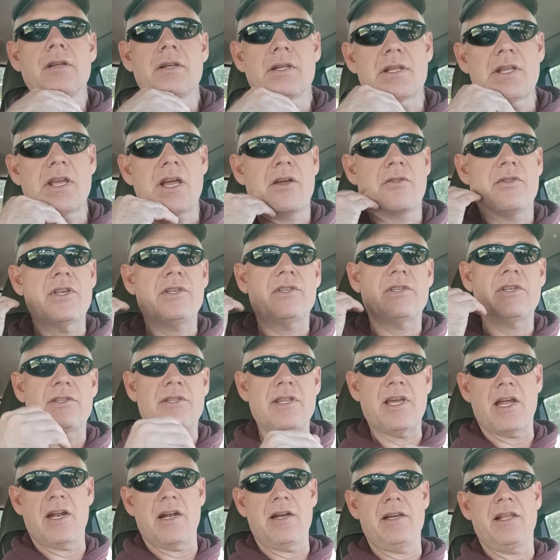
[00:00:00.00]
Now, this is
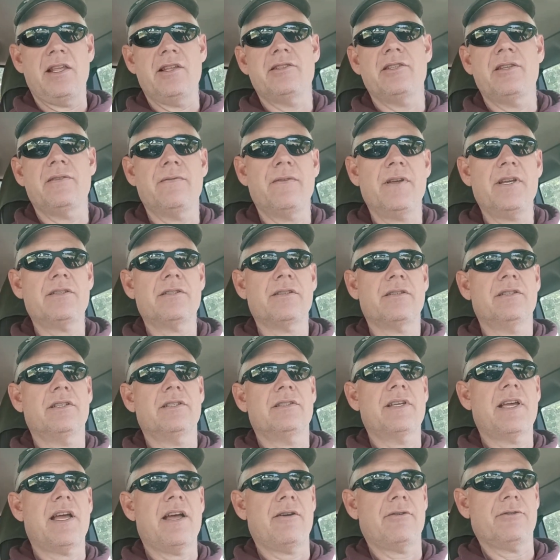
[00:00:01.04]
not an easy fix on
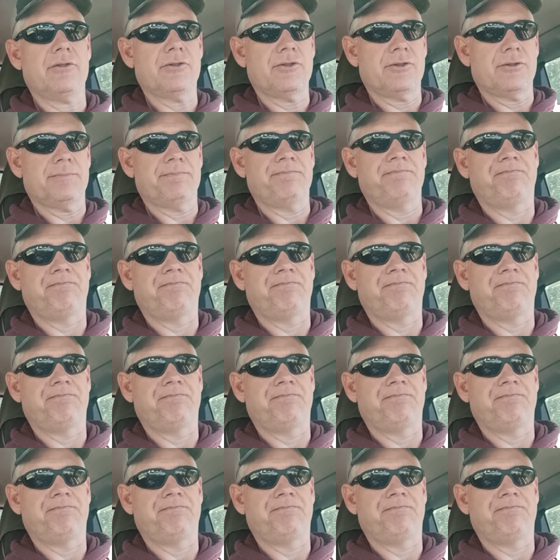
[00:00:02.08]
this house.